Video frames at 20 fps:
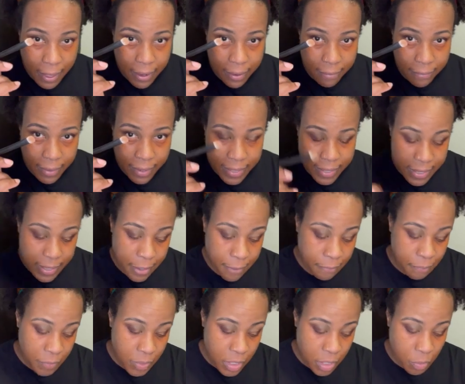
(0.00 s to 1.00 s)
right here.
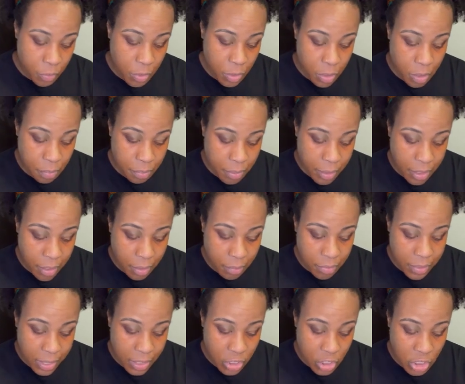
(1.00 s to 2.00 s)
I'm gonna pick up
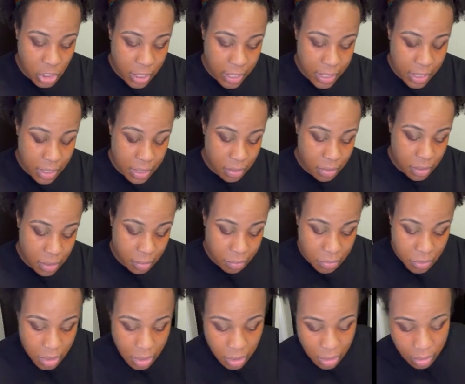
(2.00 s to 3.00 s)
that shade
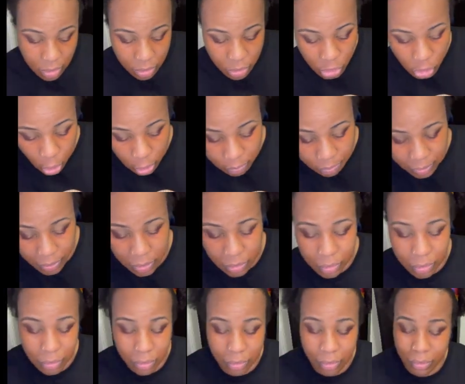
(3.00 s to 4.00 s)
Something Sharp.
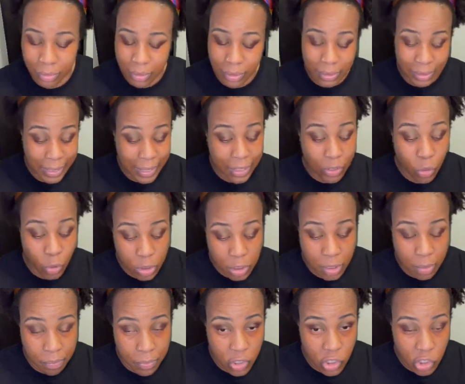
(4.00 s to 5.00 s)
It's not called
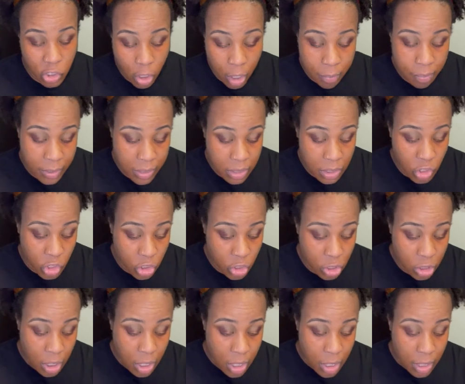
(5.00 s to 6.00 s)
Something Sharp. It's just
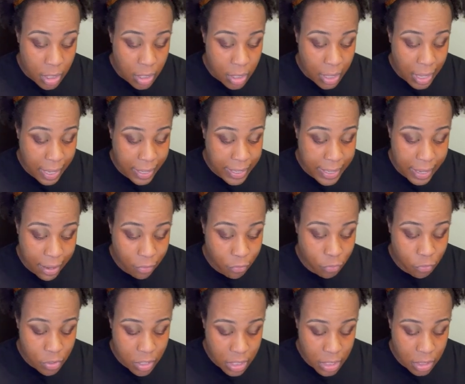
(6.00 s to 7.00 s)
I can't
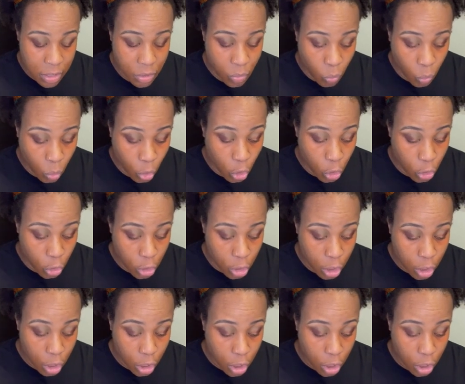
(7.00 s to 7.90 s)
read the word